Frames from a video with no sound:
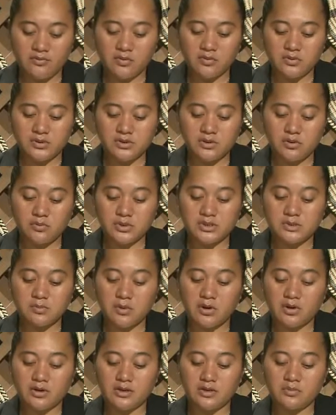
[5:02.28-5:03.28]
also
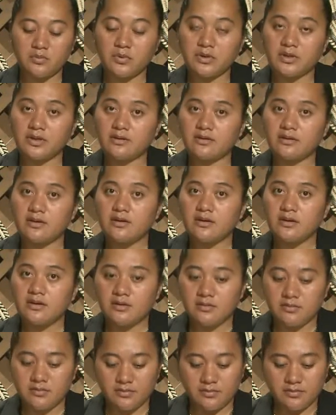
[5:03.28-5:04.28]
responded with
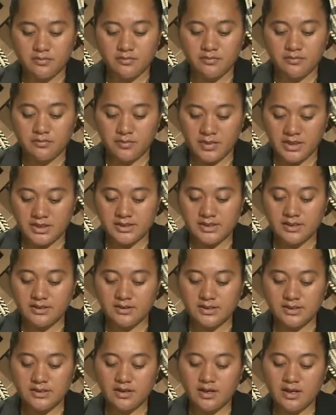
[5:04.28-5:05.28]

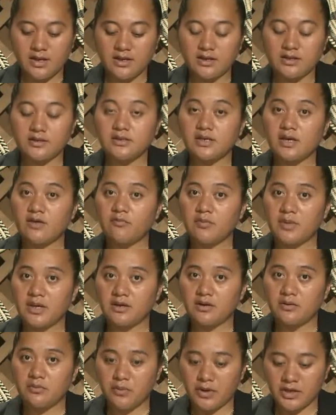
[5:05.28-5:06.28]
meetings and have
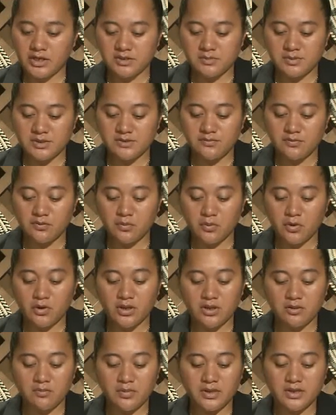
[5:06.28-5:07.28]
made arrangements for
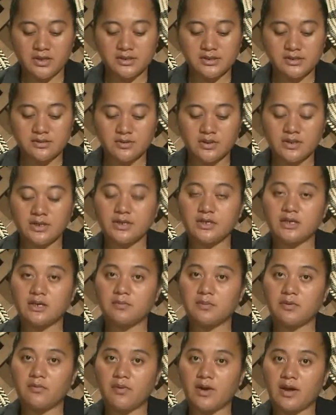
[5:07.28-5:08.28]
working bees to clean
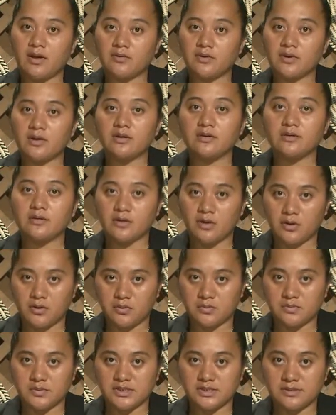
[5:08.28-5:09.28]
up around the
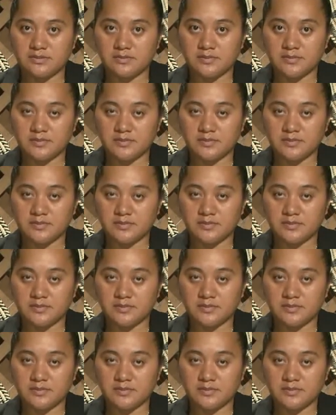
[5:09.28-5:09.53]
homes.